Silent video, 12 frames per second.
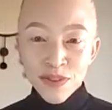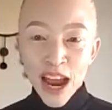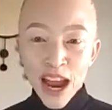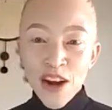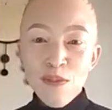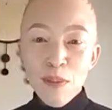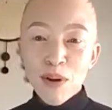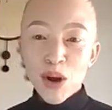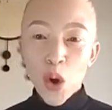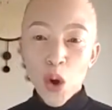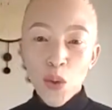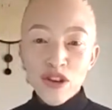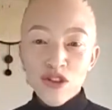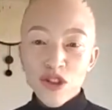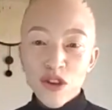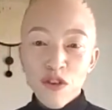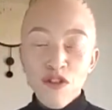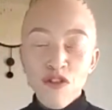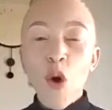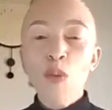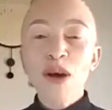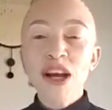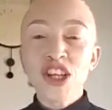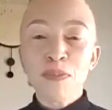I remember going to the 4
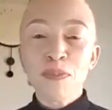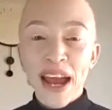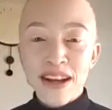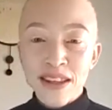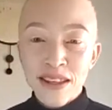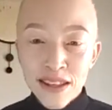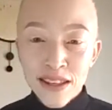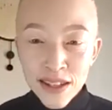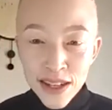major banks,